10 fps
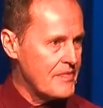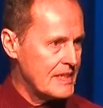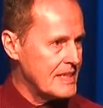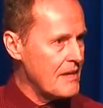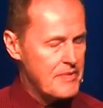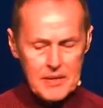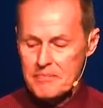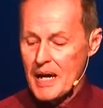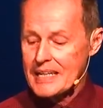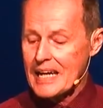the depth
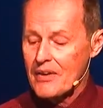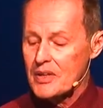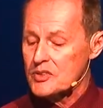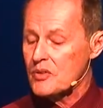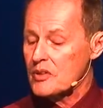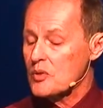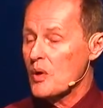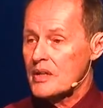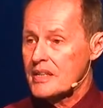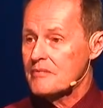of my character, the
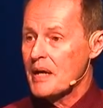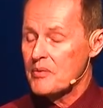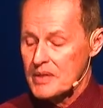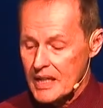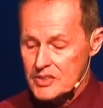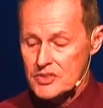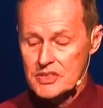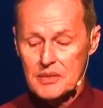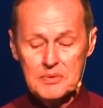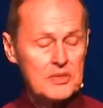quality of my
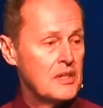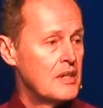relationships,